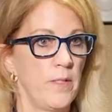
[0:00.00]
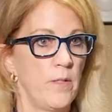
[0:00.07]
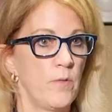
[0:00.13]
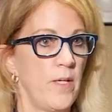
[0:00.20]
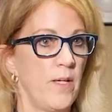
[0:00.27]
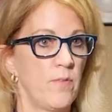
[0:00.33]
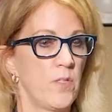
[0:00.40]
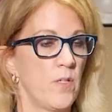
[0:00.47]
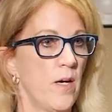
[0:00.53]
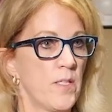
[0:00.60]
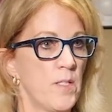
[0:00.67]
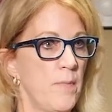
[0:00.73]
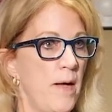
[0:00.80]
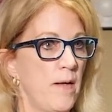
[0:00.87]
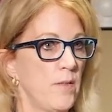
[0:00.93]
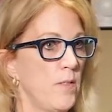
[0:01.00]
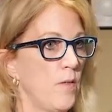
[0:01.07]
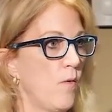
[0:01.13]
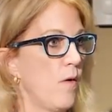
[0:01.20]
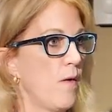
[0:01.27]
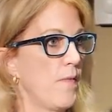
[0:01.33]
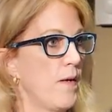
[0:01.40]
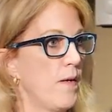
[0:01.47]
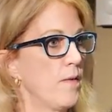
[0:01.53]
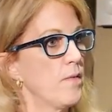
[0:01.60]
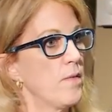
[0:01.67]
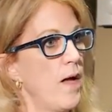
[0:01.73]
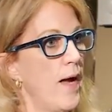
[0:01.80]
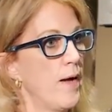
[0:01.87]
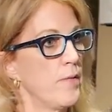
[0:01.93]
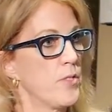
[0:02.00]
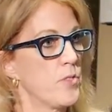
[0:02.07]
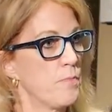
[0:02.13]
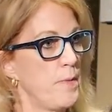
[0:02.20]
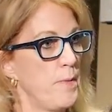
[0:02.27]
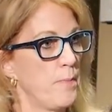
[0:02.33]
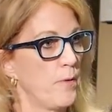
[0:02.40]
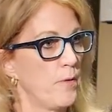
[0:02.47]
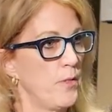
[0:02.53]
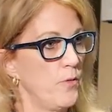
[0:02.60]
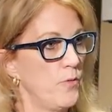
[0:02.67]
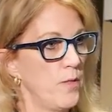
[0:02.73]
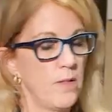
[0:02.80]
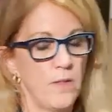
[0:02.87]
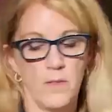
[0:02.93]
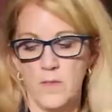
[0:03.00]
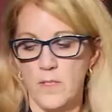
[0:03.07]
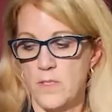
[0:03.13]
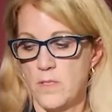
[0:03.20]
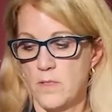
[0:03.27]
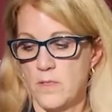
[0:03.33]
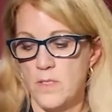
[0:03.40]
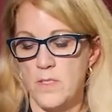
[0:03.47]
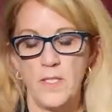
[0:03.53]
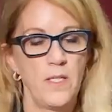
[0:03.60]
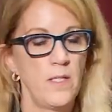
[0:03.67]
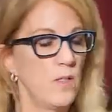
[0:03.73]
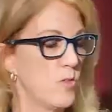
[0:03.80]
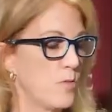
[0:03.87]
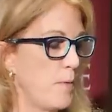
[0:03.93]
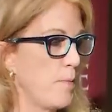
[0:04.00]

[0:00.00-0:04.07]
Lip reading: You know, David talked about, you know, all the Irish people are using the Danish